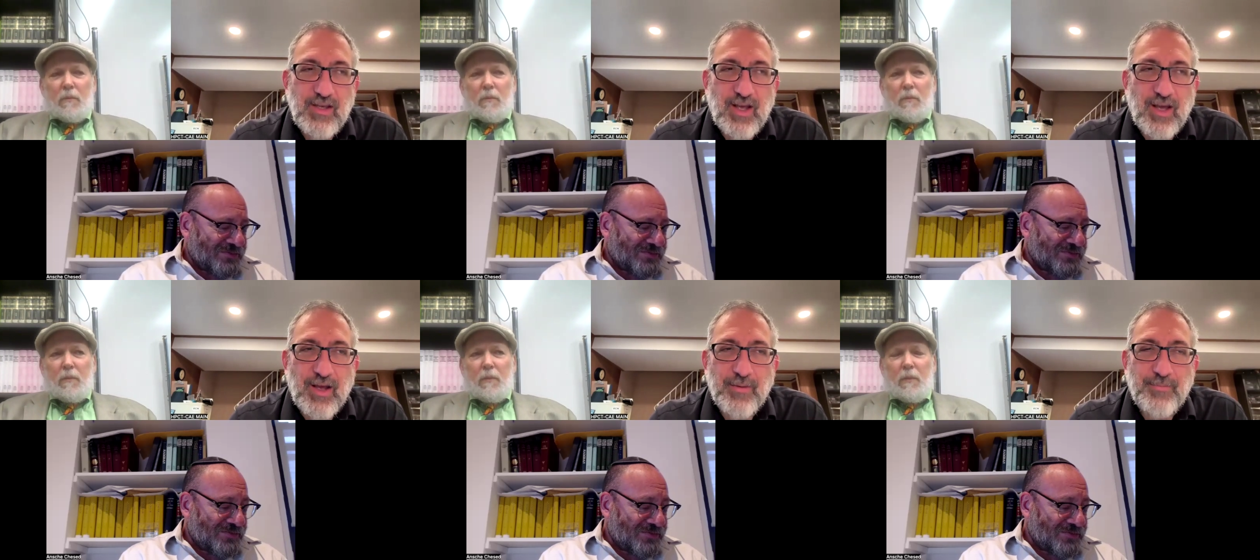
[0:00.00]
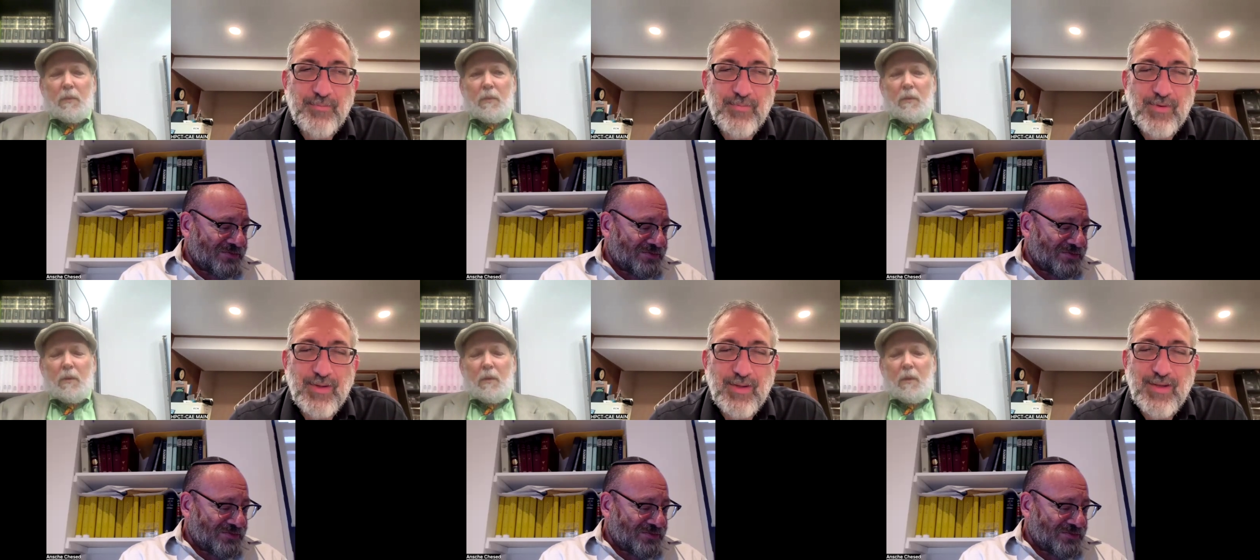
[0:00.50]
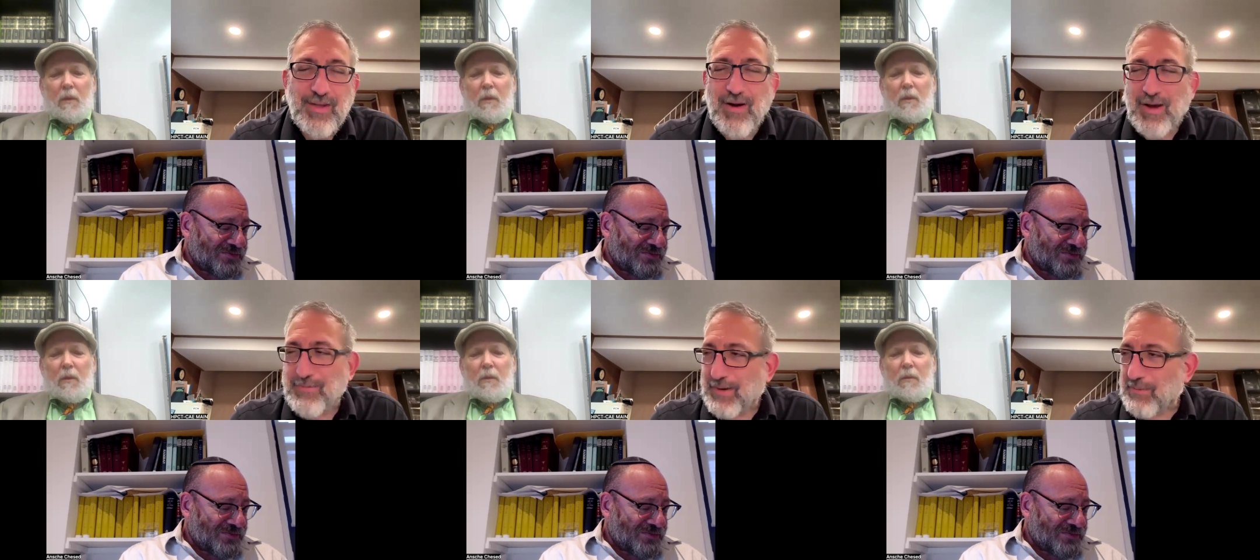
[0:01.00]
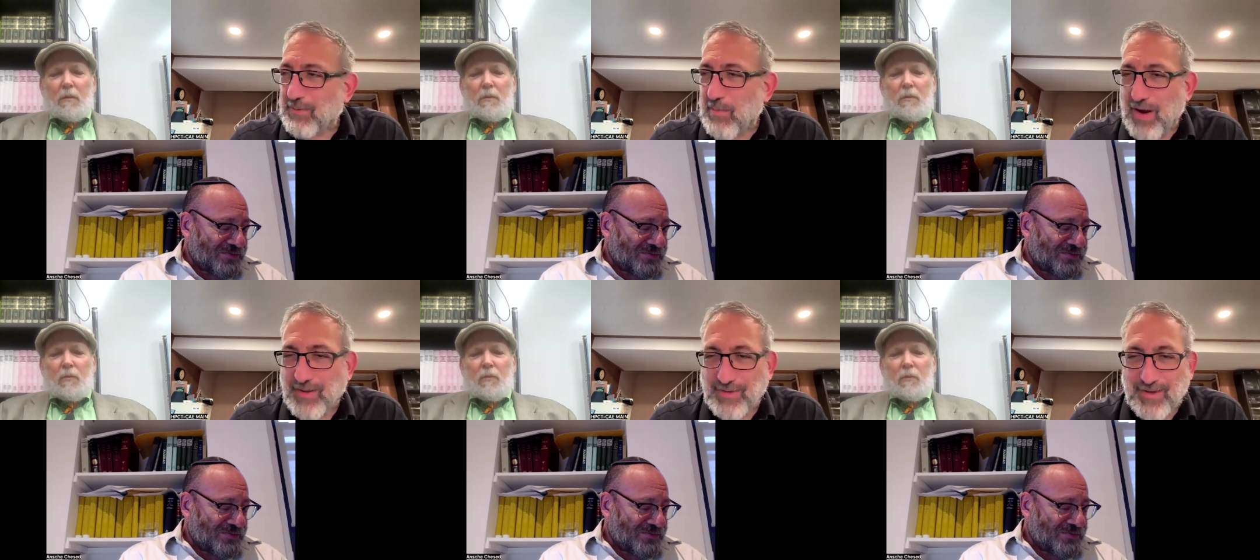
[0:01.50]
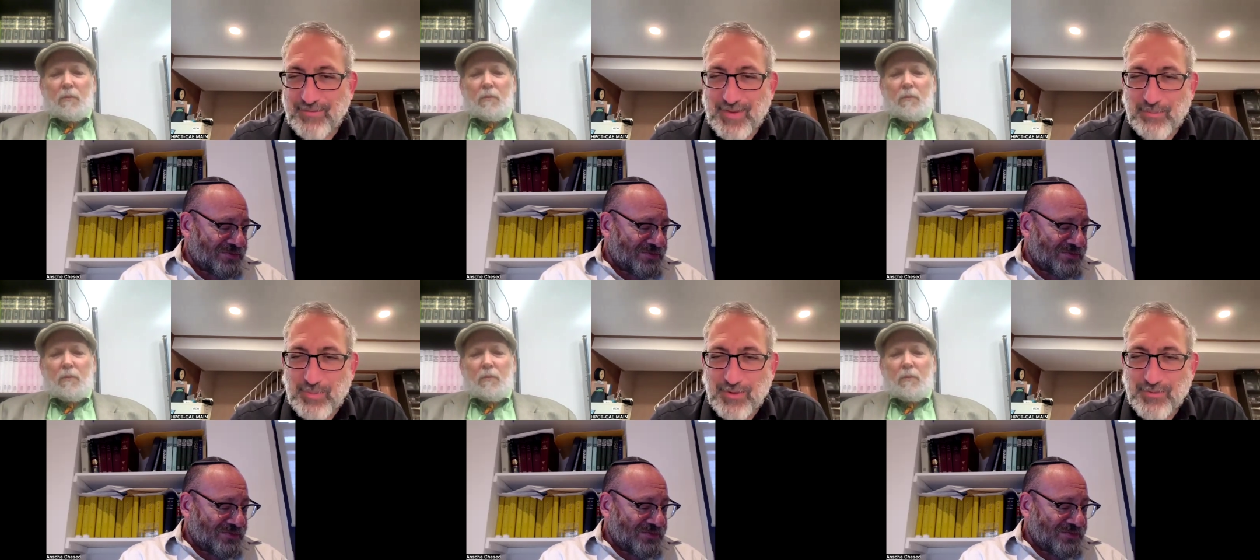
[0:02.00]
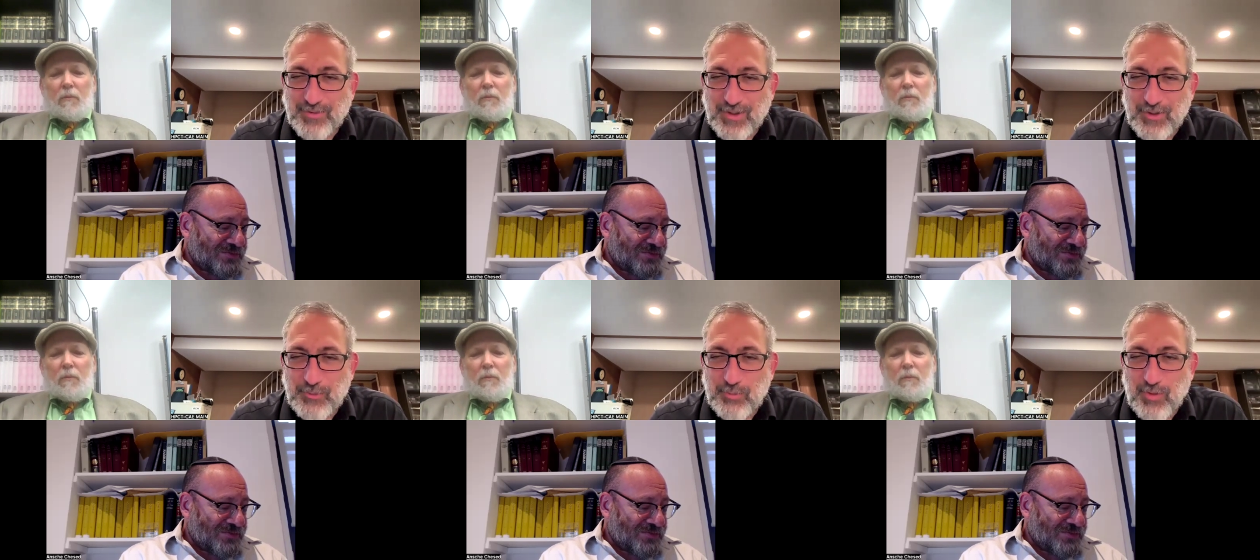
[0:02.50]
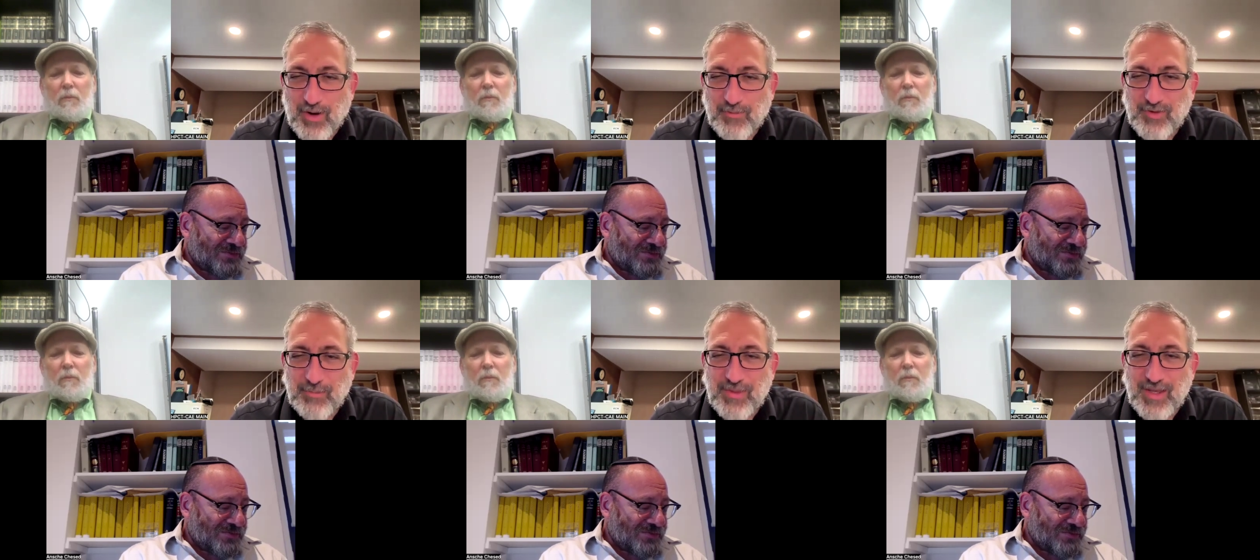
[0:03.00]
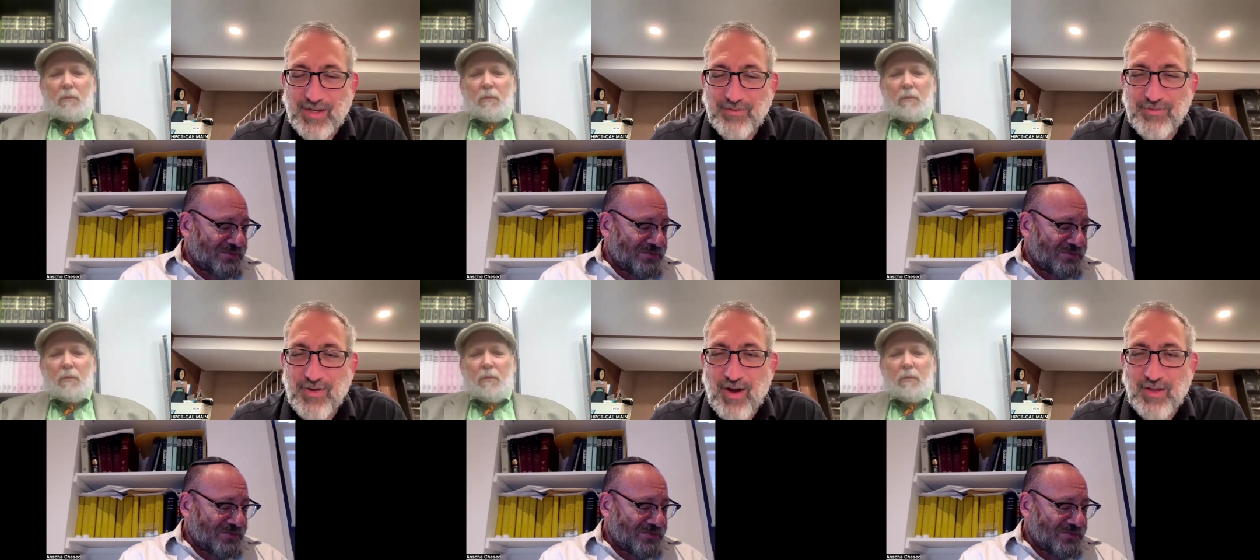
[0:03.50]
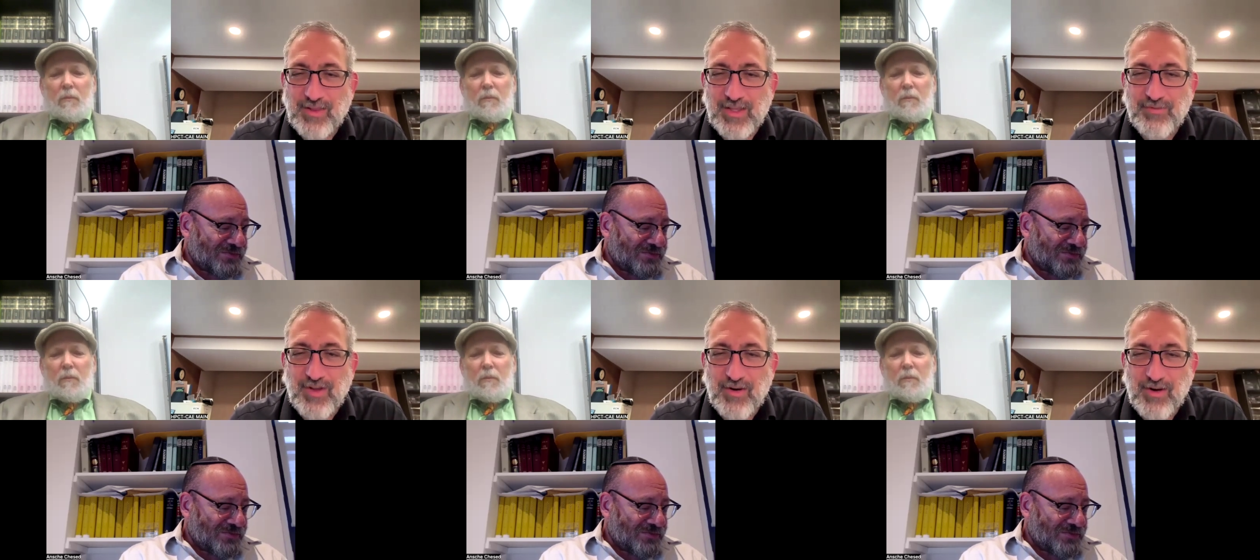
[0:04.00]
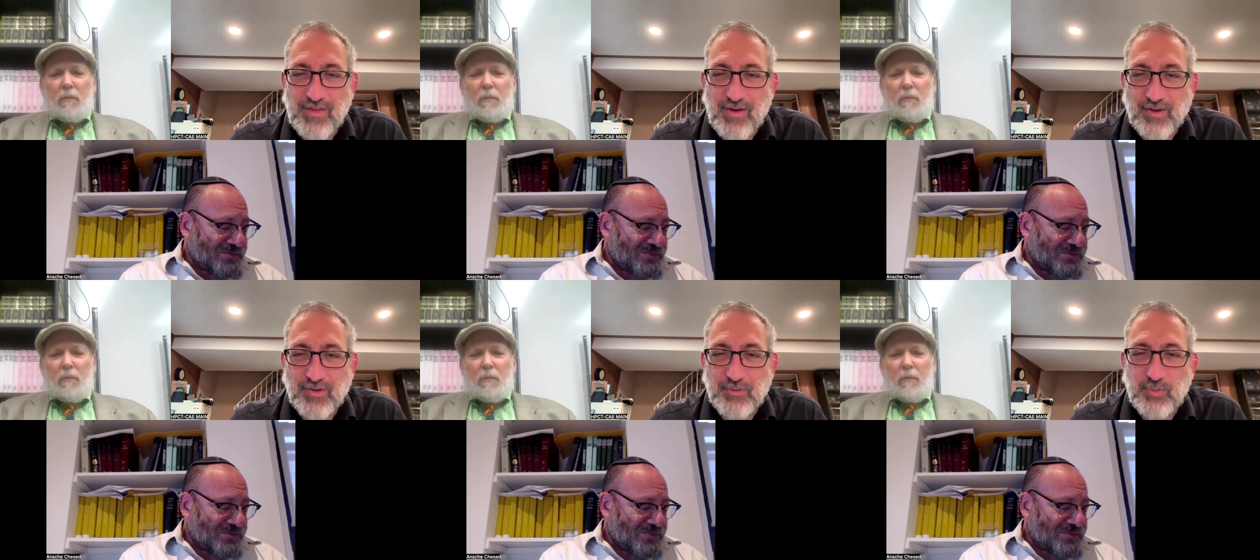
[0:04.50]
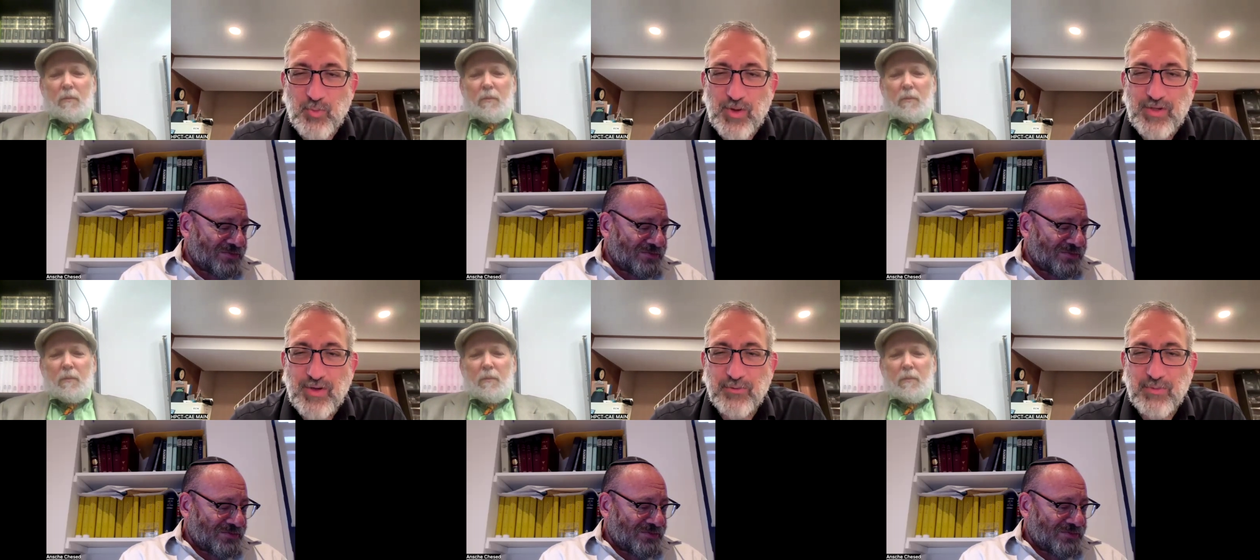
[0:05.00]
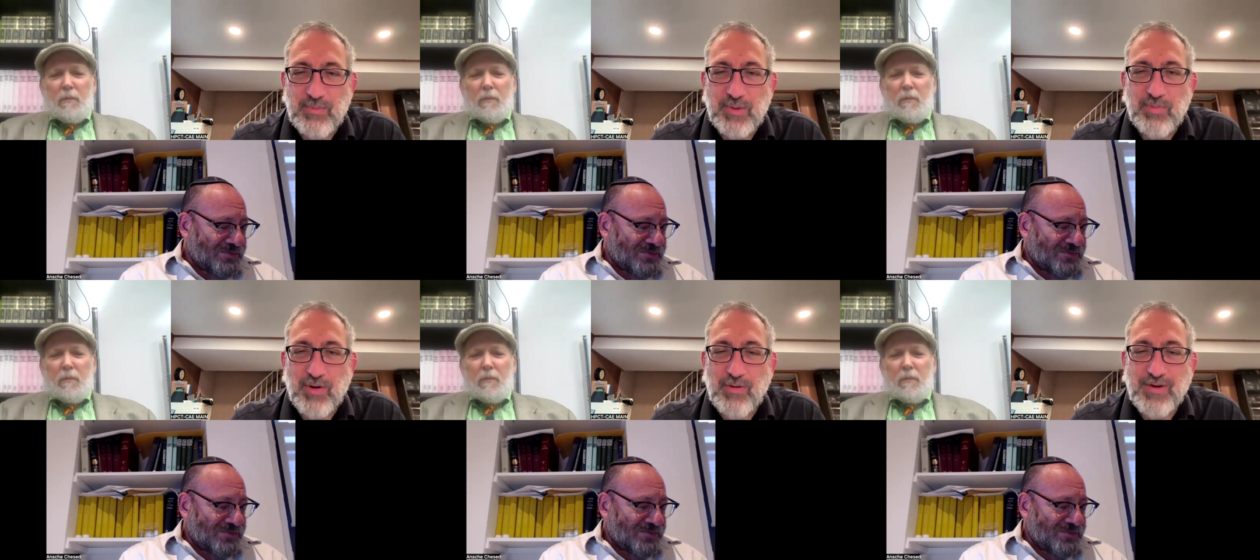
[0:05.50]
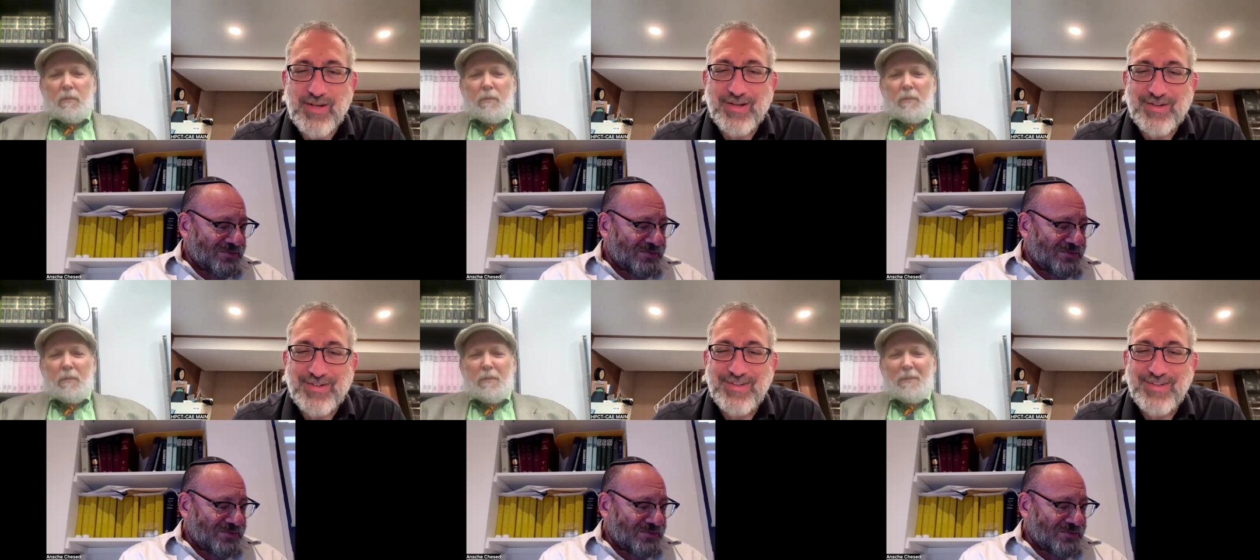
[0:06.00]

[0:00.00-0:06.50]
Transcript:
Speaker 1: Um, you know, I'm, I'm reminded of that beautiful Yiddish proverb that if God lived on earth, all his windows would be broken.